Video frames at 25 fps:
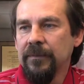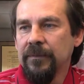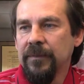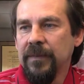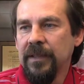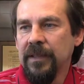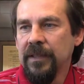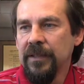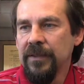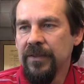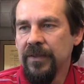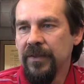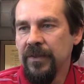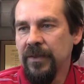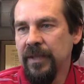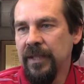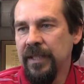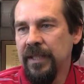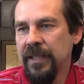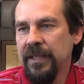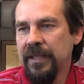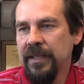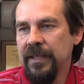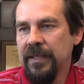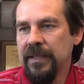
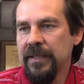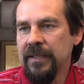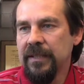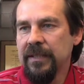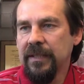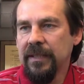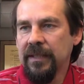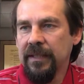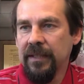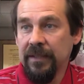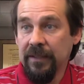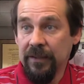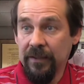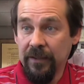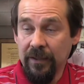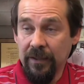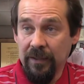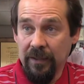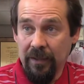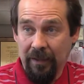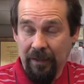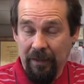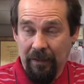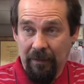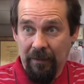illustrations, it took
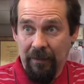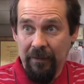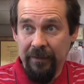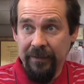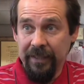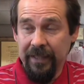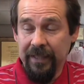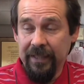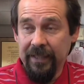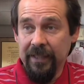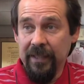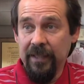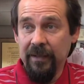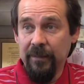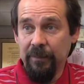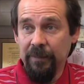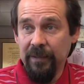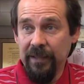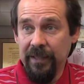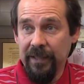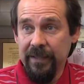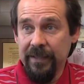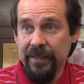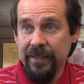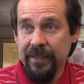all that
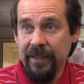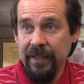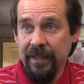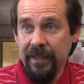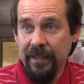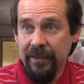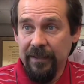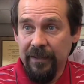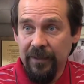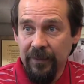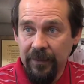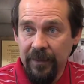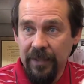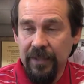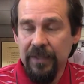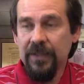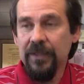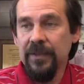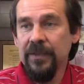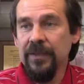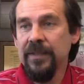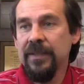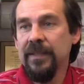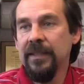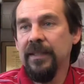complex science and
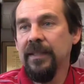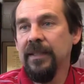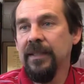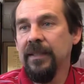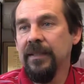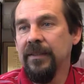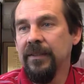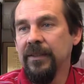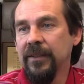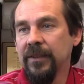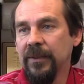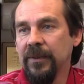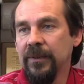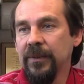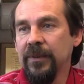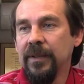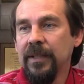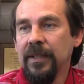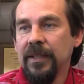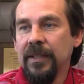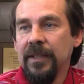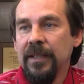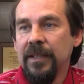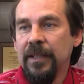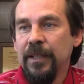reduced it into
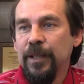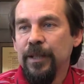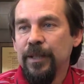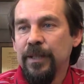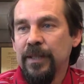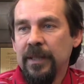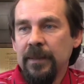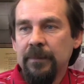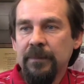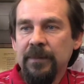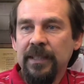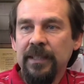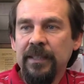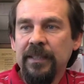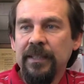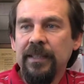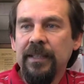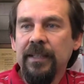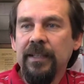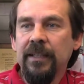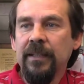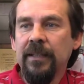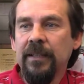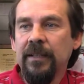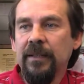something
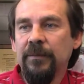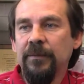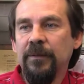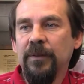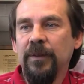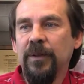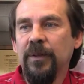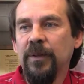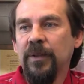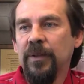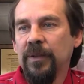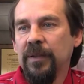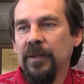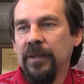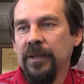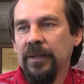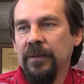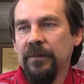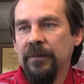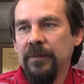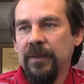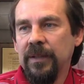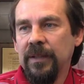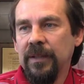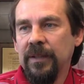that a
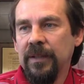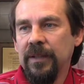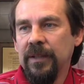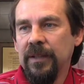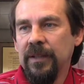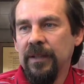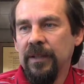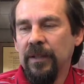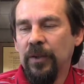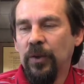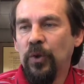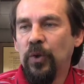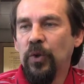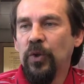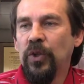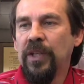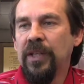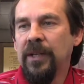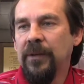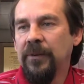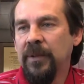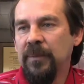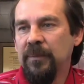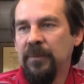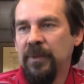
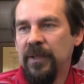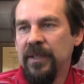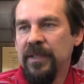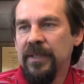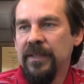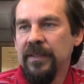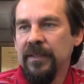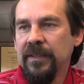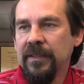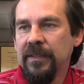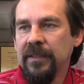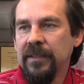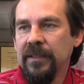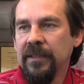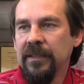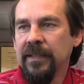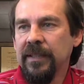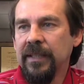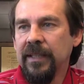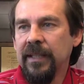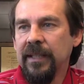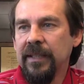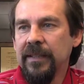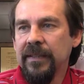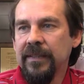ordinary person could look
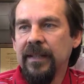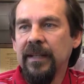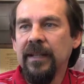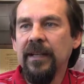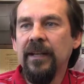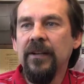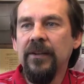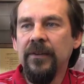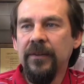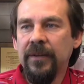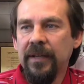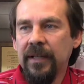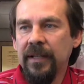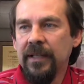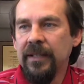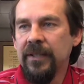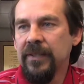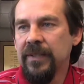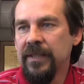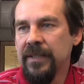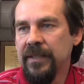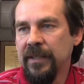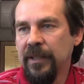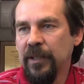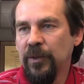at and say, oh, I
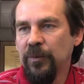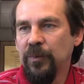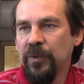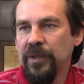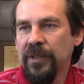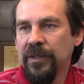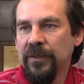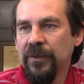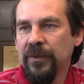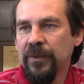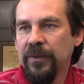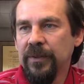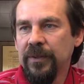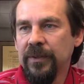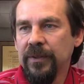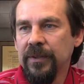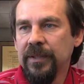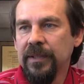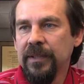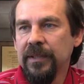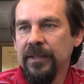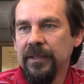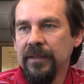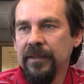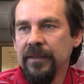understand what's going on
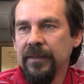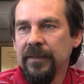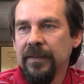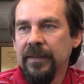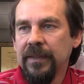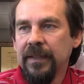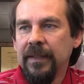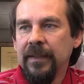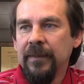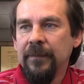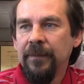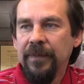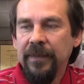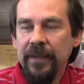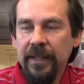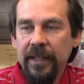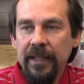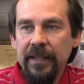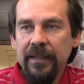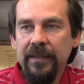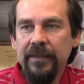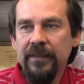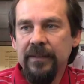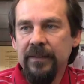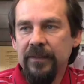here.
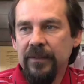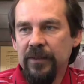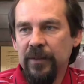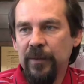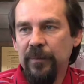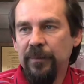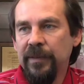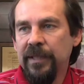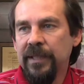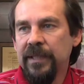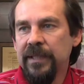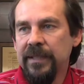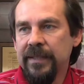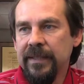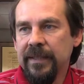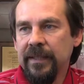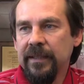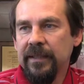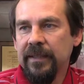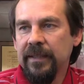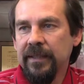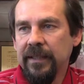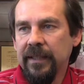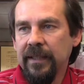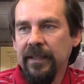That's a tremendous
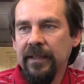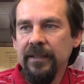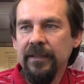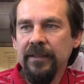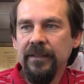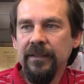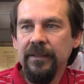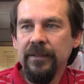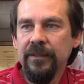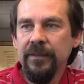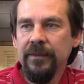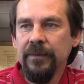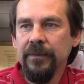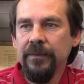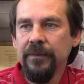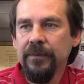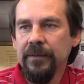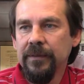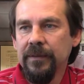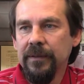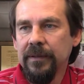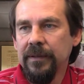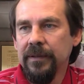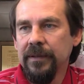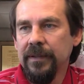educational
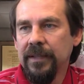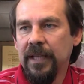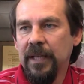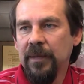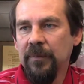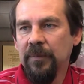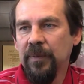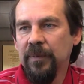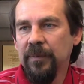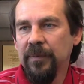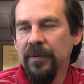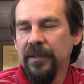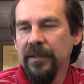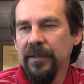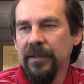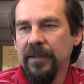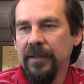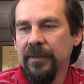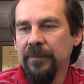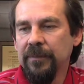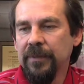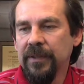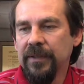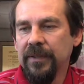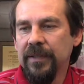capability,
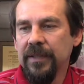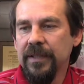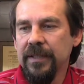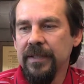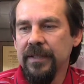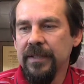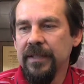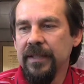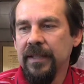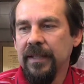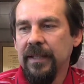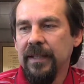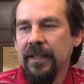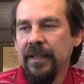because